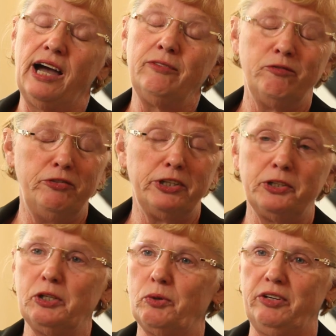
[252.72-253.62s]
I'm
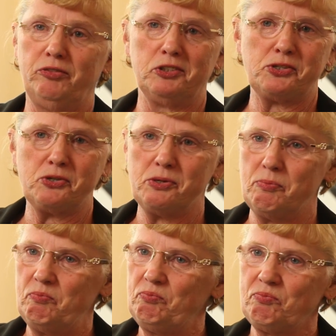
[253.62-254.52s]
very grateful to
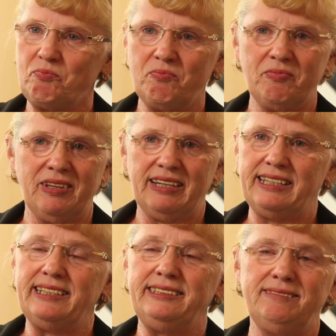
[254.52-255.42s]

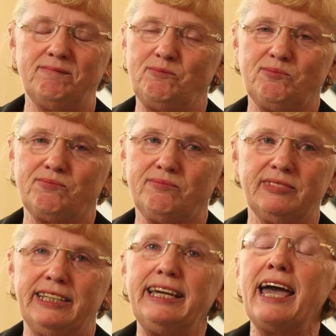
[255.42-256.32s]
him.
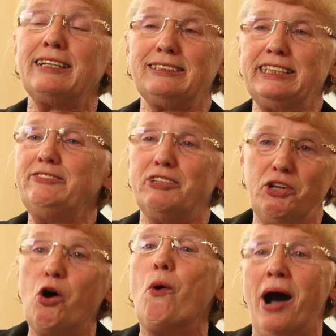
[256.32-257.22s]
He can't
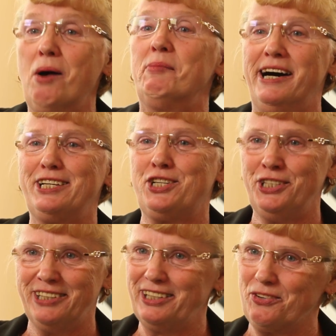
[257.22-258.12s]
even know how
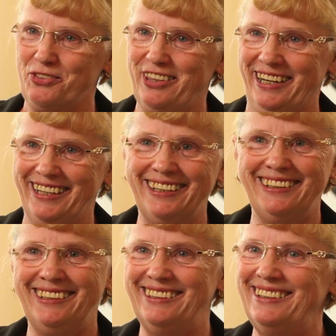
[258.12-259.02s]
much, I don't think,
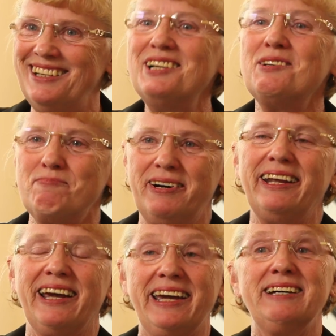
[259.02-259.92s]
but
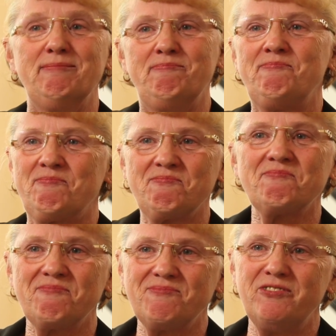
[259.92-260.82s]
I am
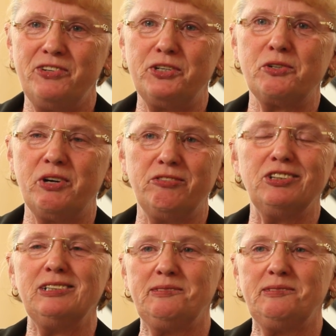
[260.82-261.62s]
very grateful.